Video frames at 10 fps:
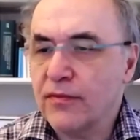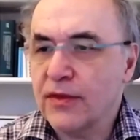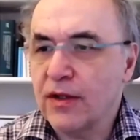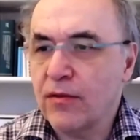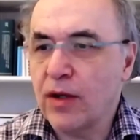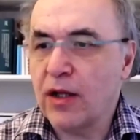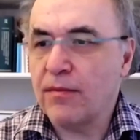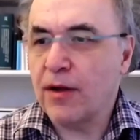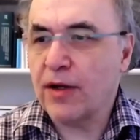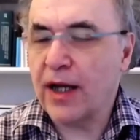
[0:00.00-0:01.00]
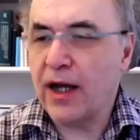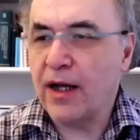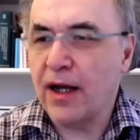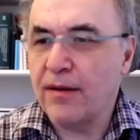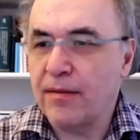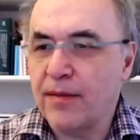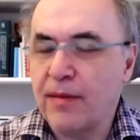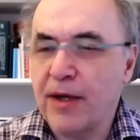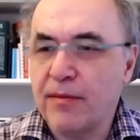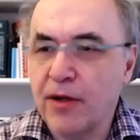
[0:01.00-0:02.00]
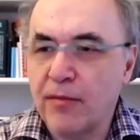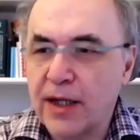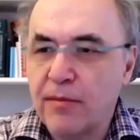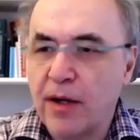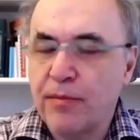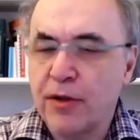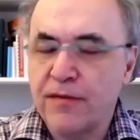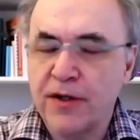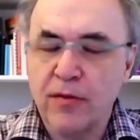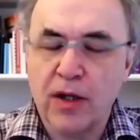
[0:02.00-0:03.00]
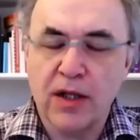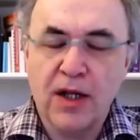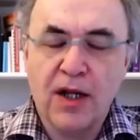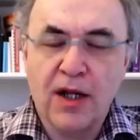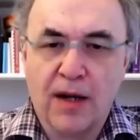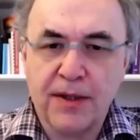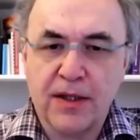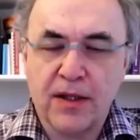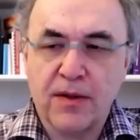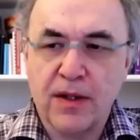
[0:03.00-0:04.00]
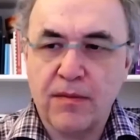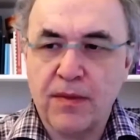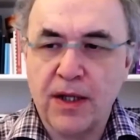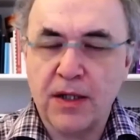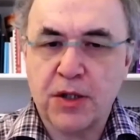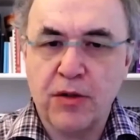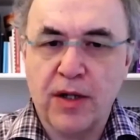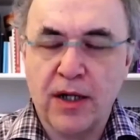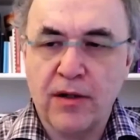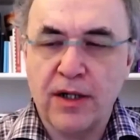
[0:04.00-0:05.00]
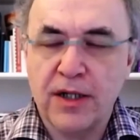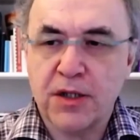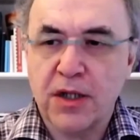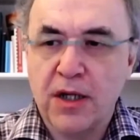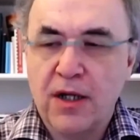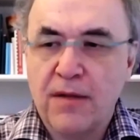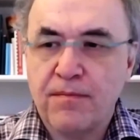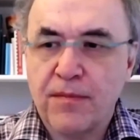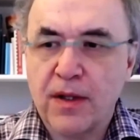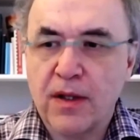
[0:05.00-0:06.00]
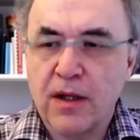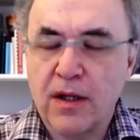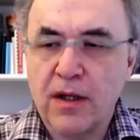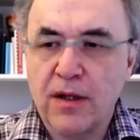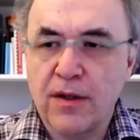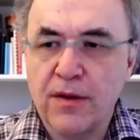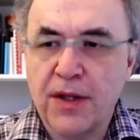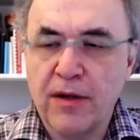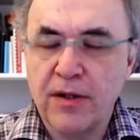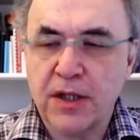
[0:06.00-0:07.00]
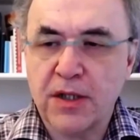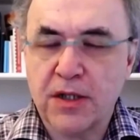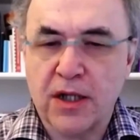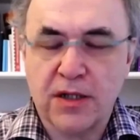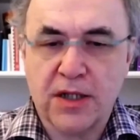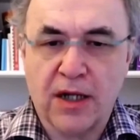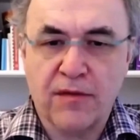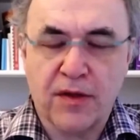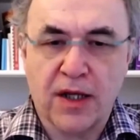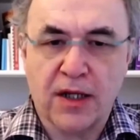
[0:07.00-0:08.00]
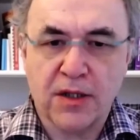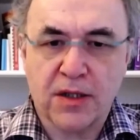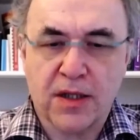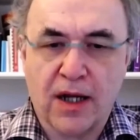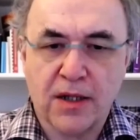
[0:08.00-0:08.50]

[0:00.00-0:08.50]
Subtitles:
Well, okay, maybe I'm not making my point very well. I mean, the issue here is there is a certain set of things that